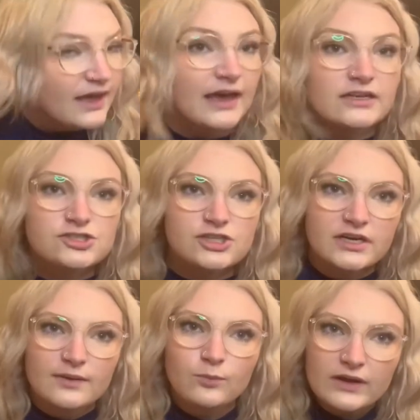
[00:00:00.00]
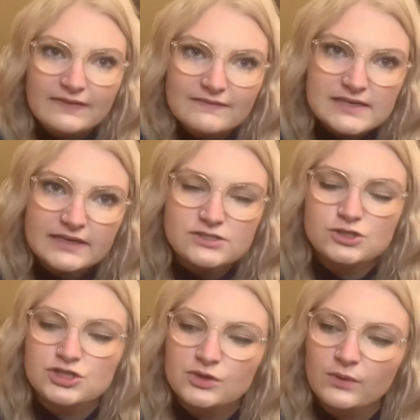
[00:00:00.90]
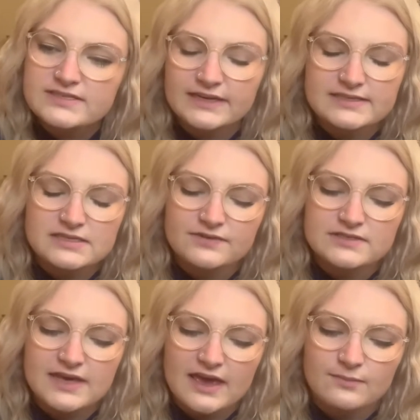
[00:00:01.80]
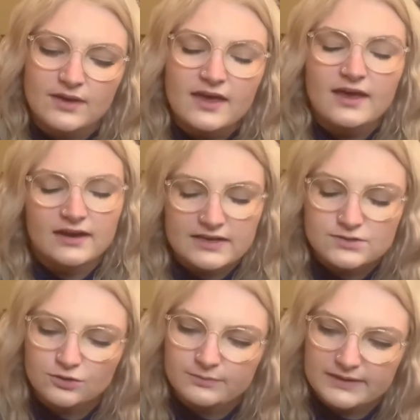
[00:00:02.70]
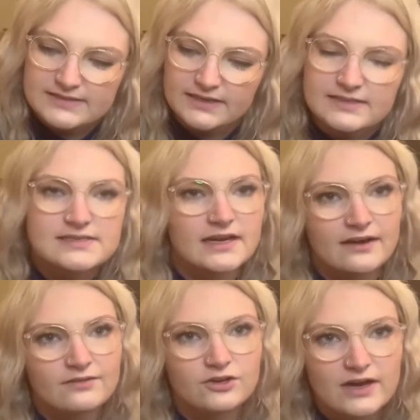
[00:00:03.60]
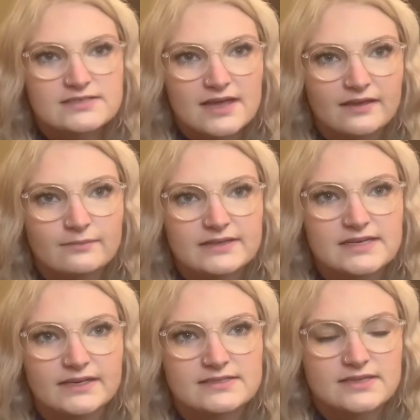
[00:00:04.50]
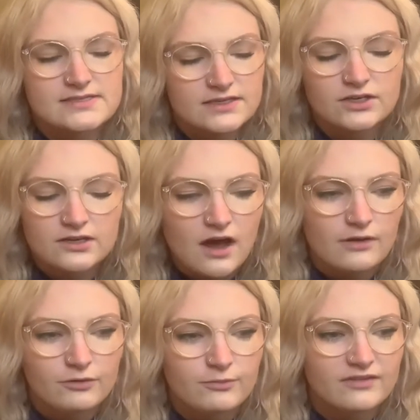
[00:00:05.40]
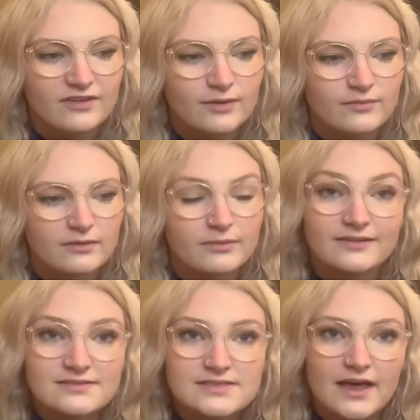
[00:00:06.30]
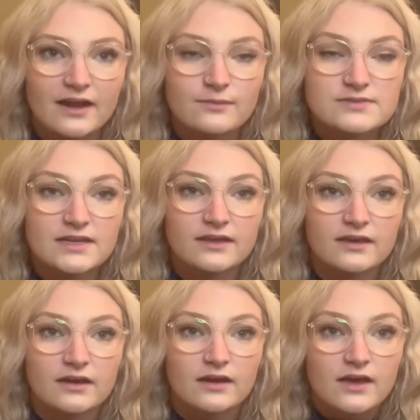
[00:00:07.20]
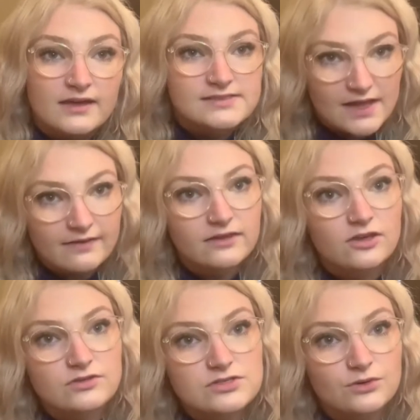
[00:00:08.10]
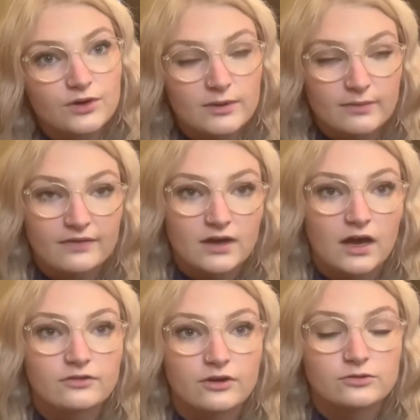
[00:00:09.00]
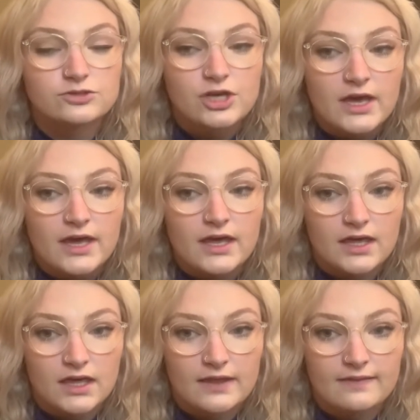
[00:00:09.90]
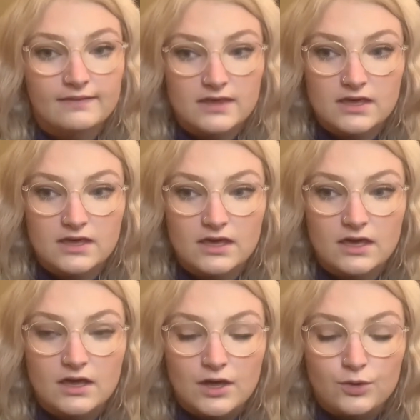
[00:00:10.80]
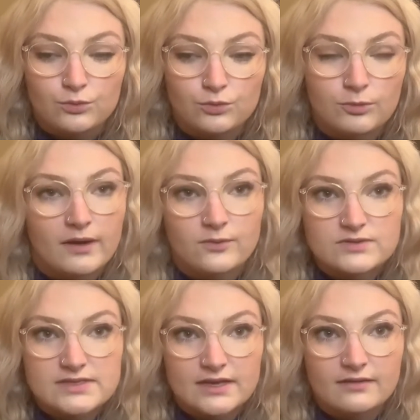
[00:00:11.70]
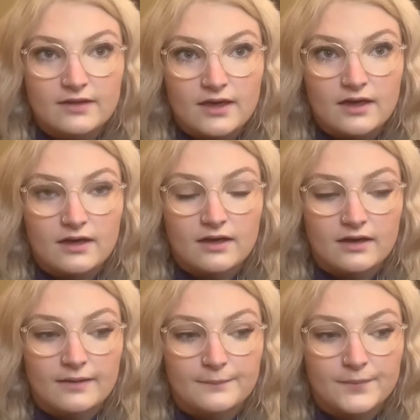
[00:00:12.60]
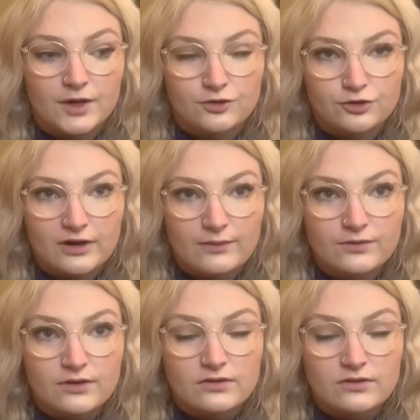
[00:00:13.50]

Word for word: And she ended up winning the ticket. So she won tickets to this game, and I sold my tickets. And I regret selling my tickets because I could have gone with my family. But instead, I'm sitting here telling you the story about the cockroach in the room I was in um, underground.